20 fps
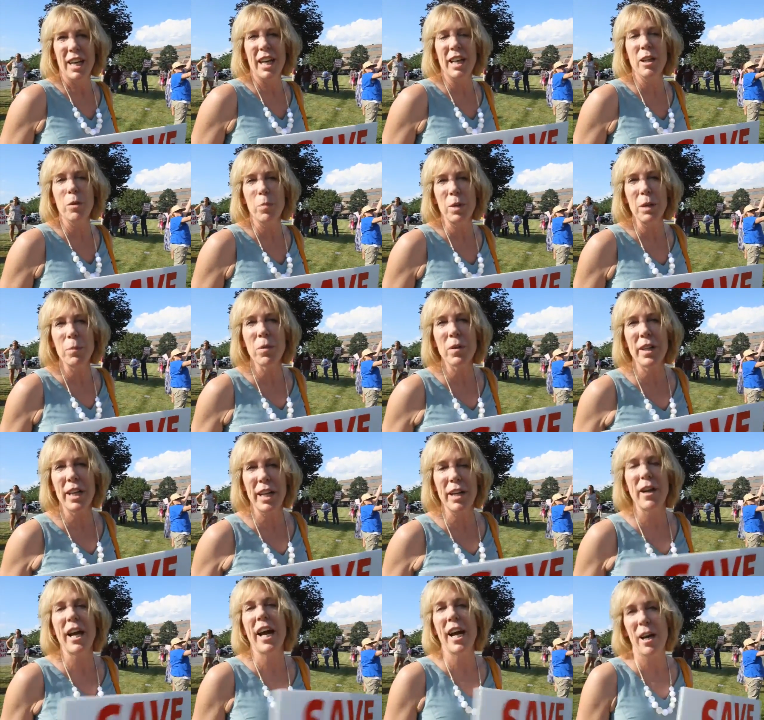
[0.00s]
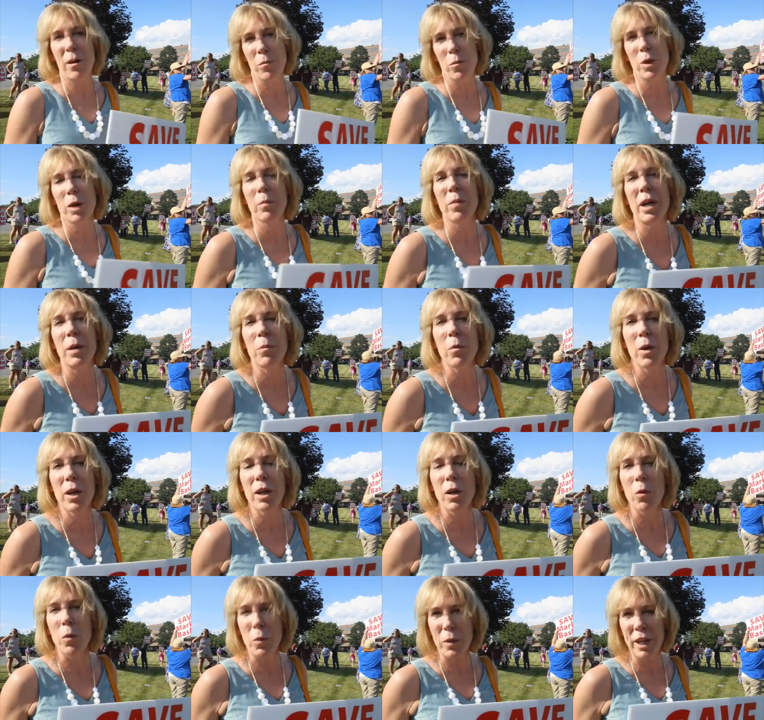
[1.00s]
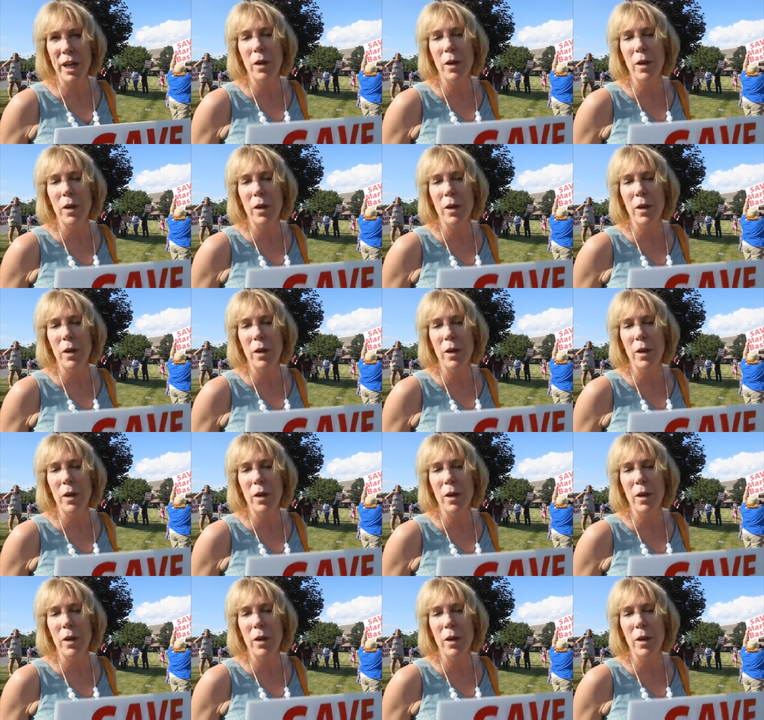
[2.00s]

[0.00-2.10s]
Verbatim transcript: and the people that are at Brick by Brick are